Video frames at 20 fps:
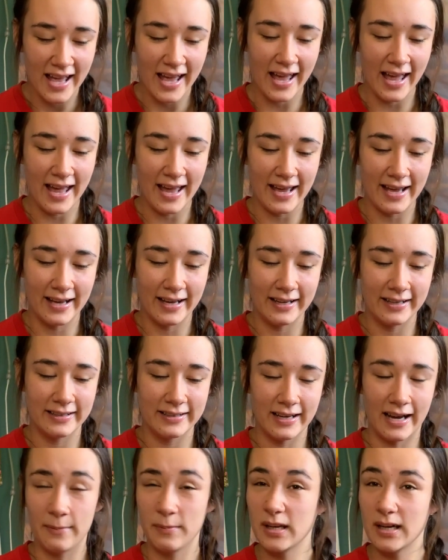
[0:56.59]
And
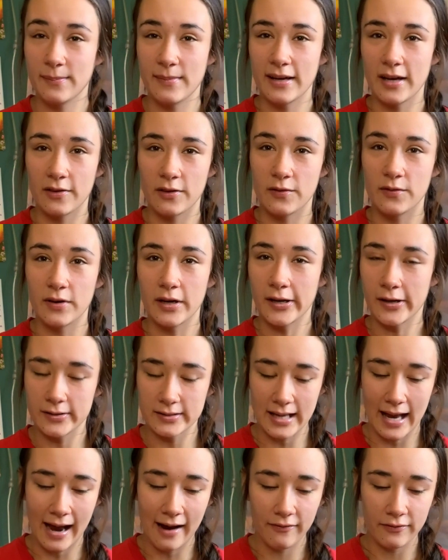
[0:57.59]
I'm gonna make other videos
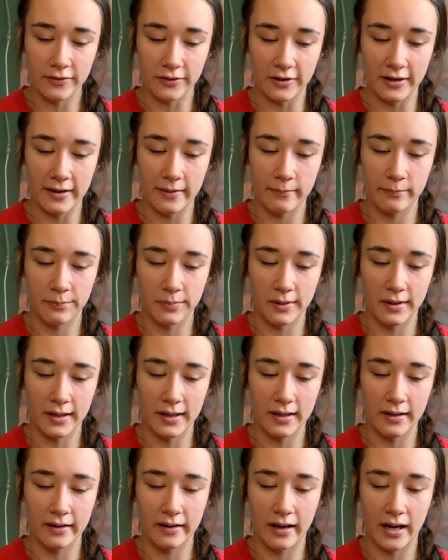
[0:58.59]
after it,
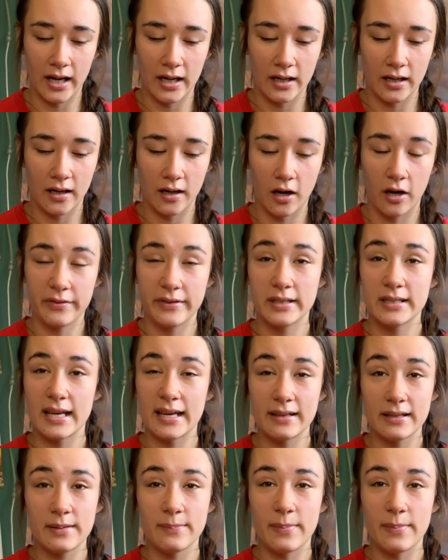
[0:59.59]
but on the daily